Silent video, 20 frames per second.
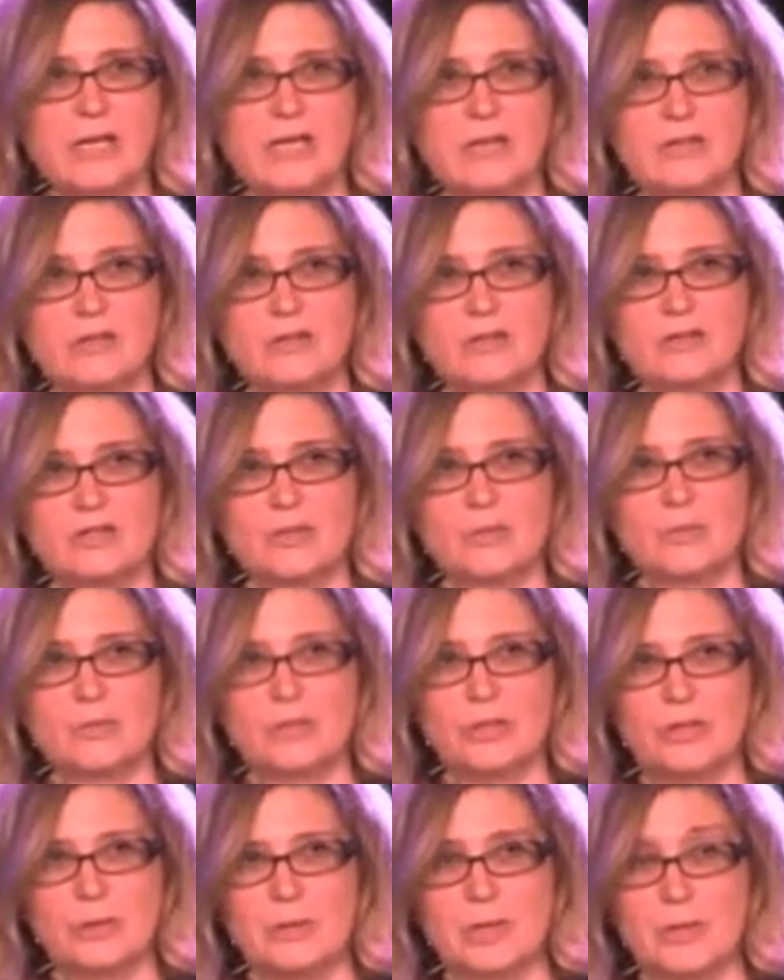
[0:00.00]
and to
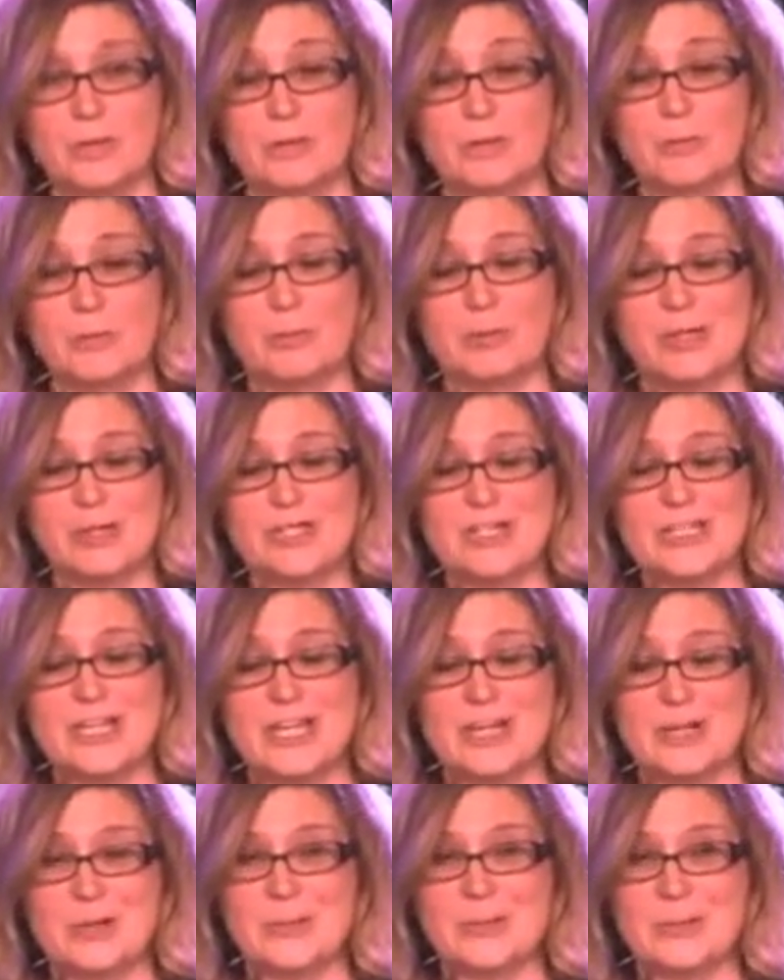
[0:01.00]
really be able to
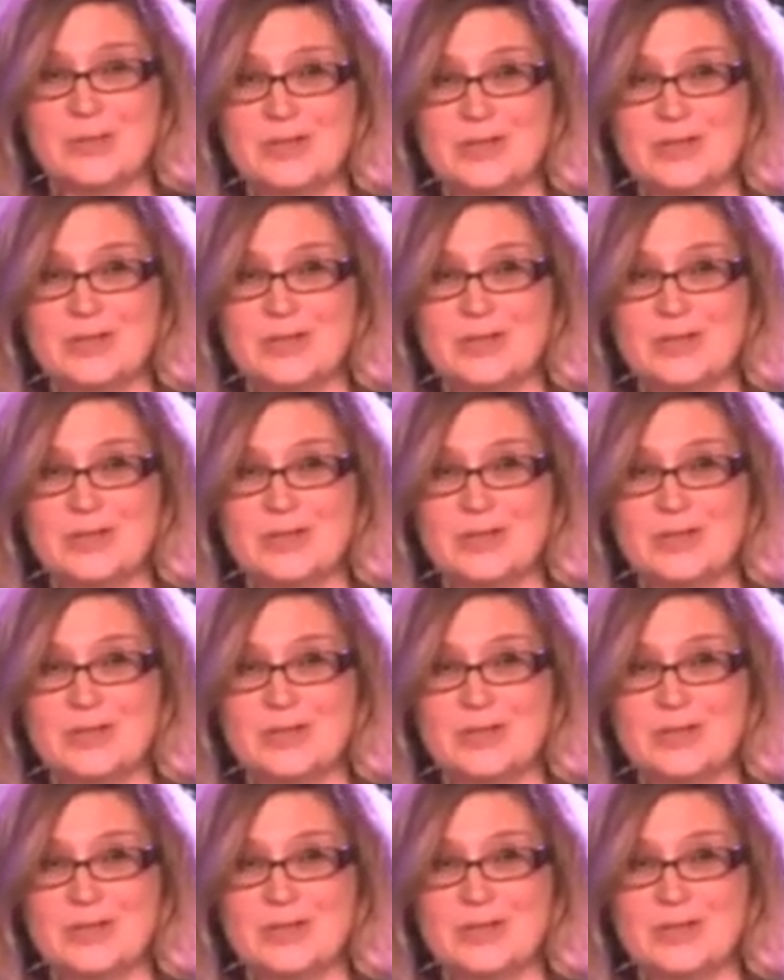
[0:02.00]
appreciate them,